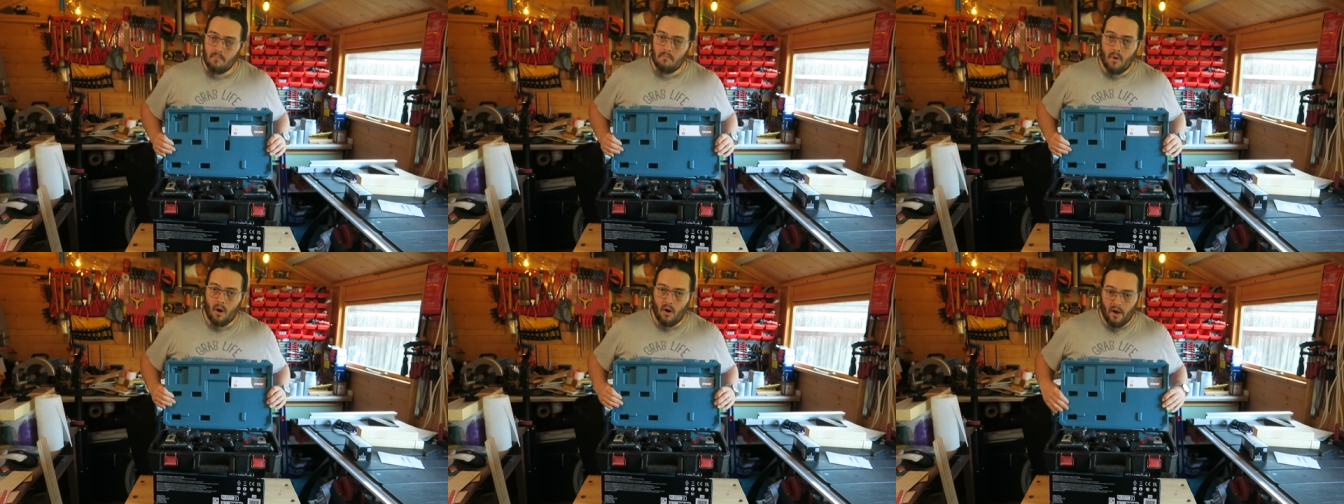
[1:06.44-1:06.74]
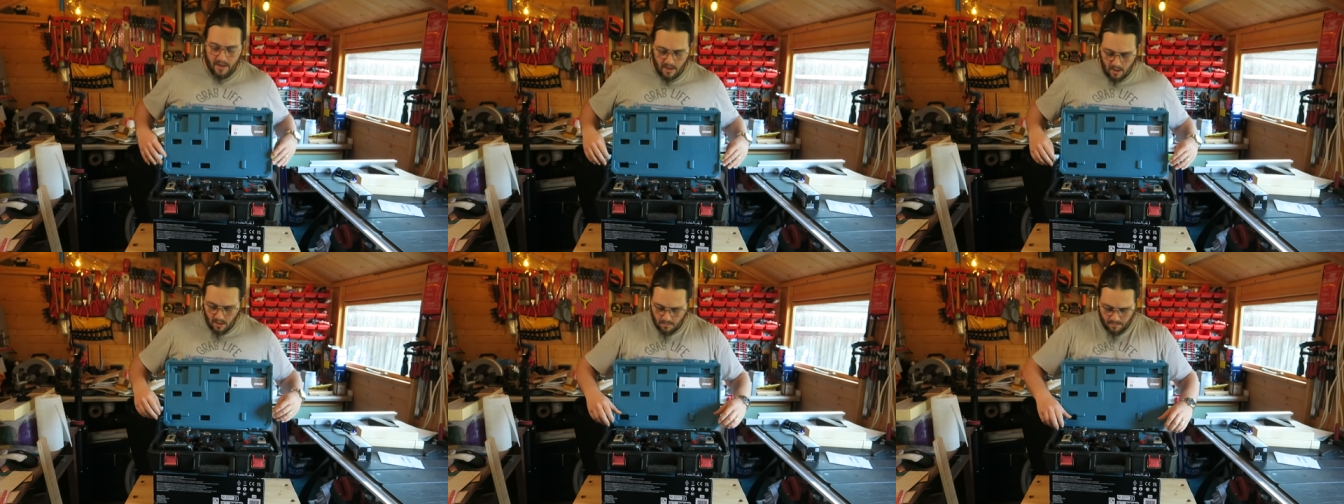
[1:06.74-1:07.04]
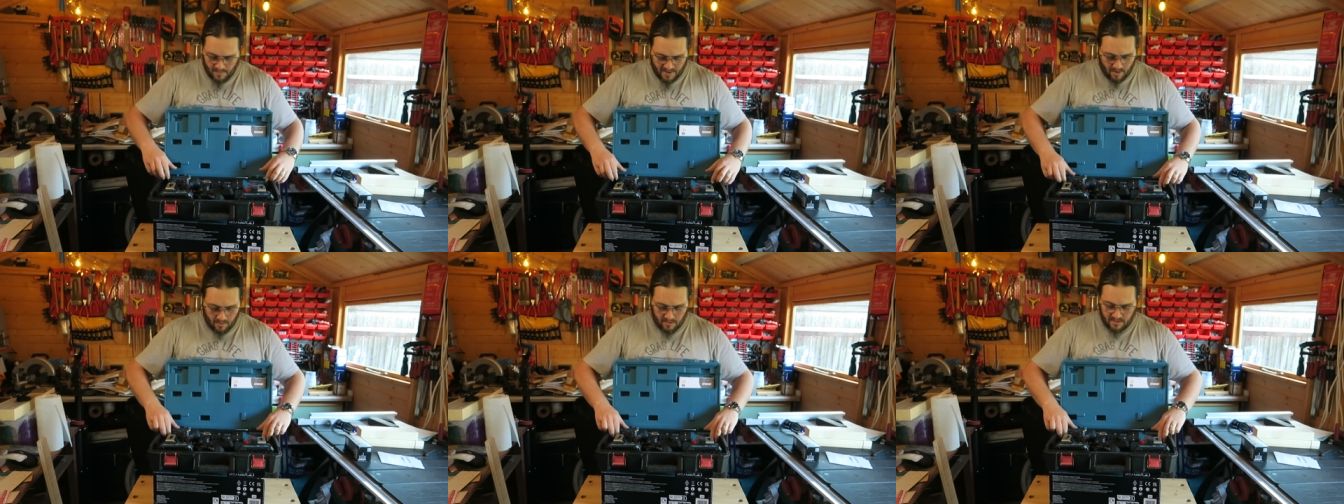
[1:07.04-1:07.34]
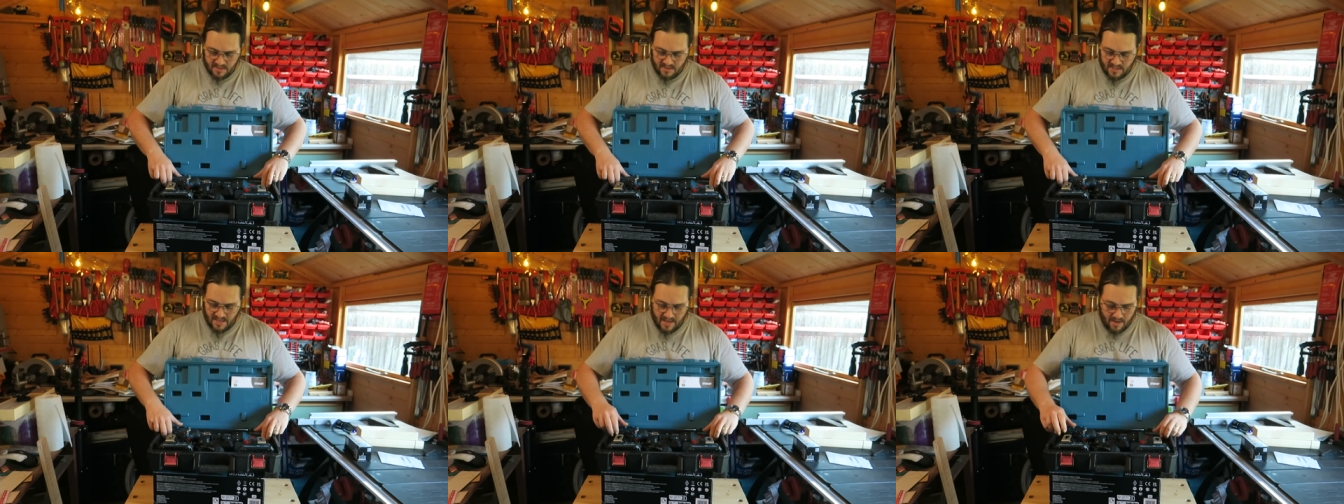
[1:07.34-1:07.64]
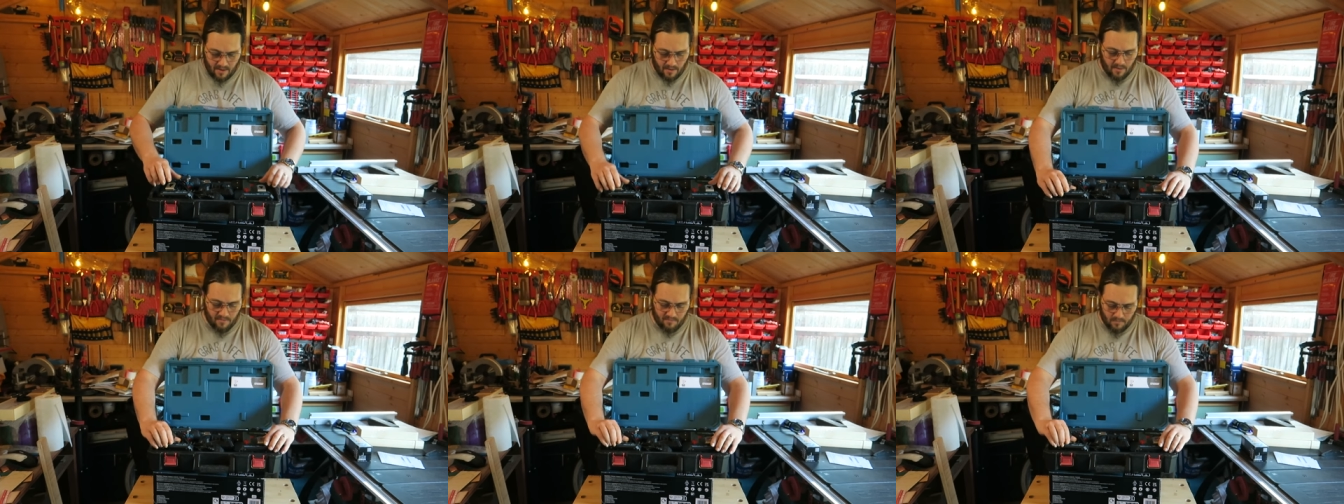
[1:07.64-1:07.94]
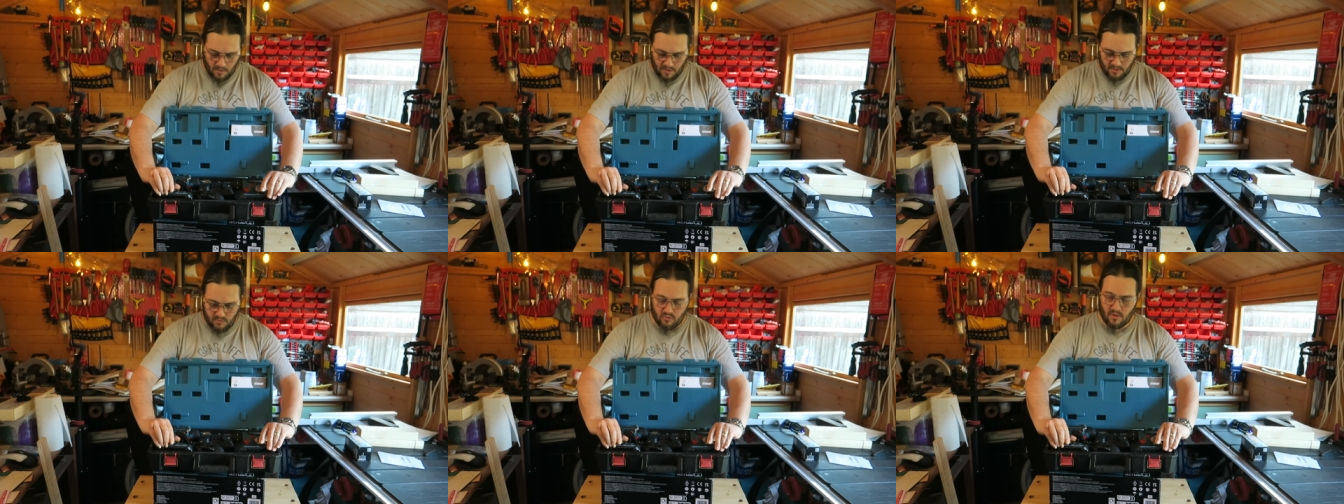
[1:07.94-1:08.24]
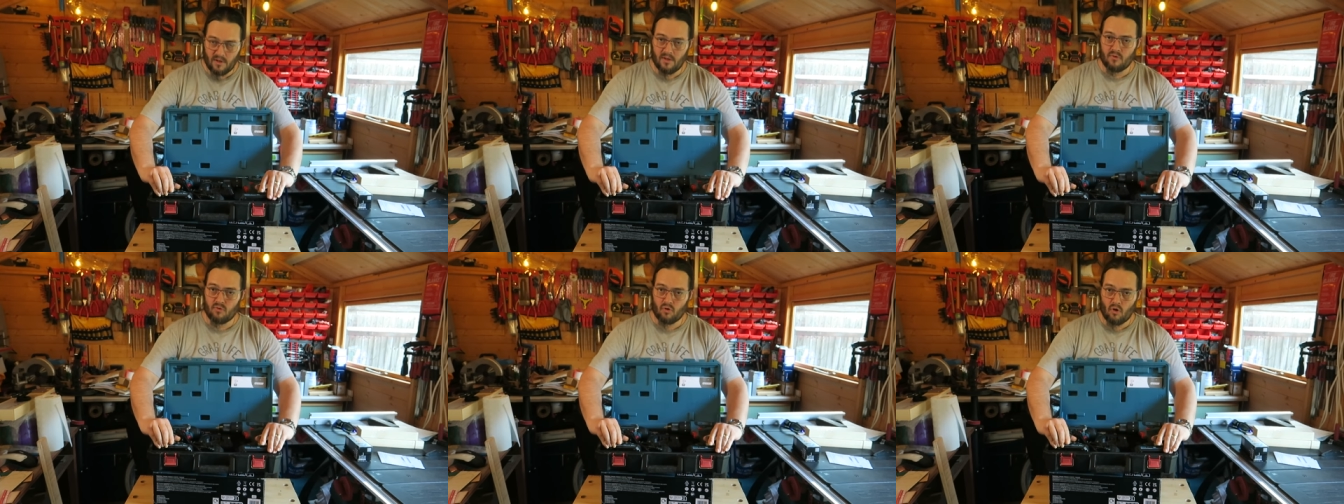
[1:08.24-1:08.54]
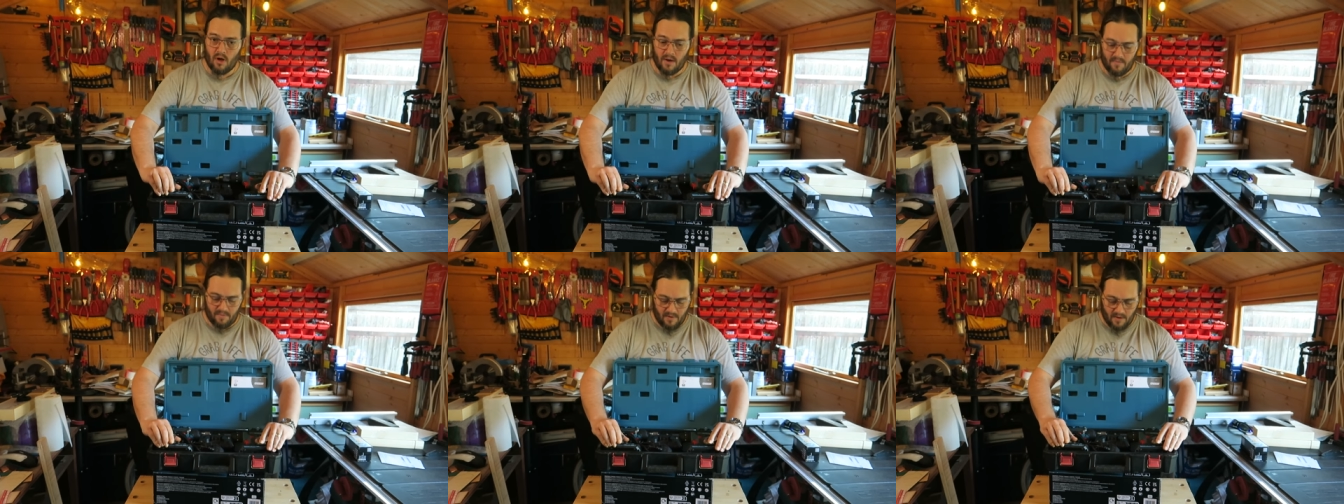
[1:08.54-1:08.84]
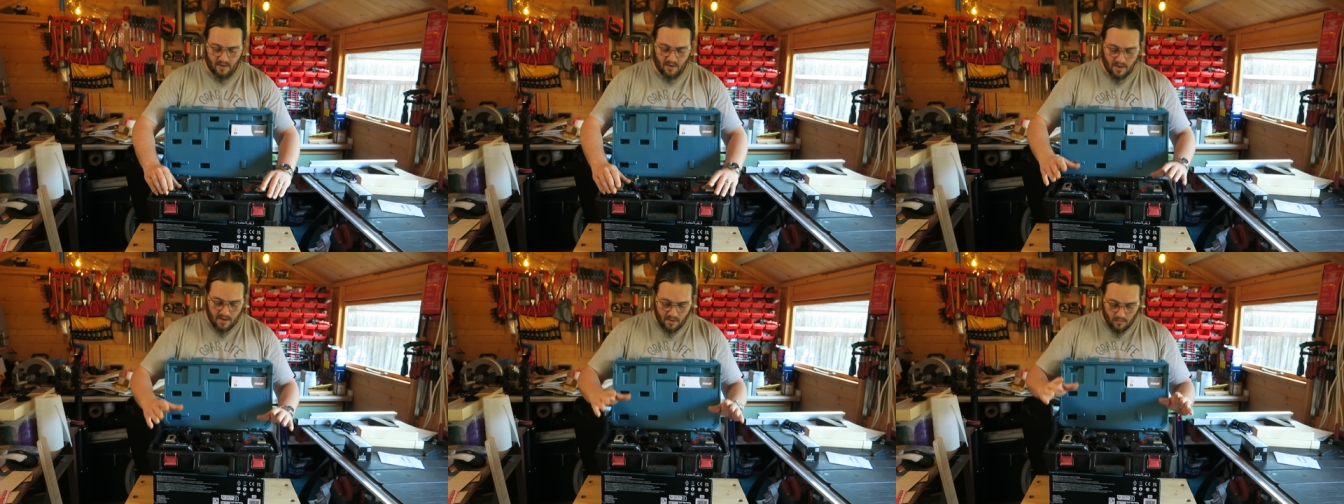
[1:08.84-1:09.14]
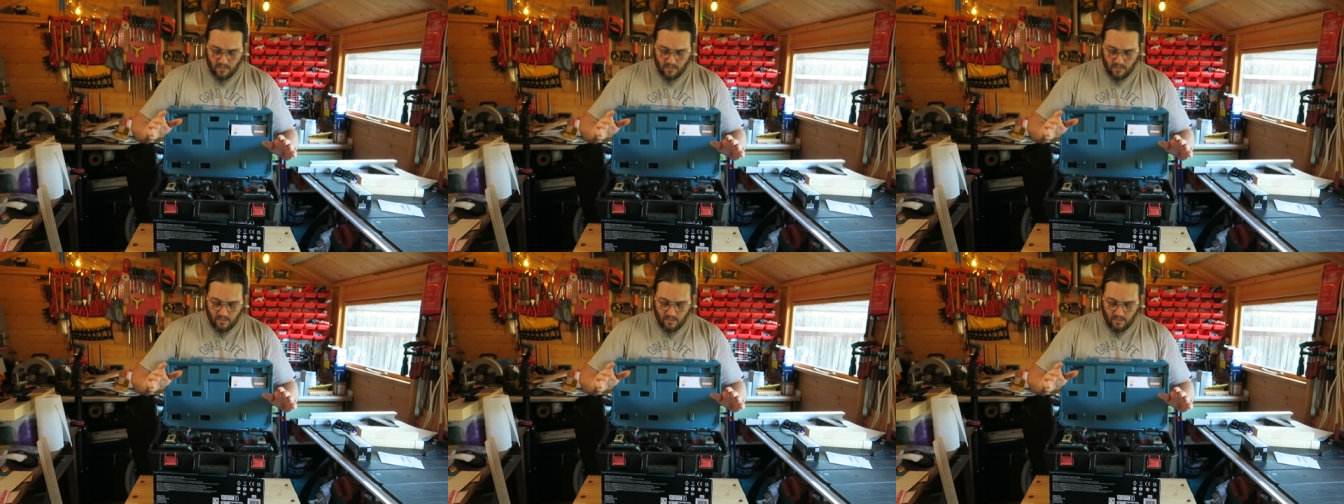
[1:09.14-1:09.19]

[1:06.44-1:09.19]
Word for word: my Erbauer set of my drill and driver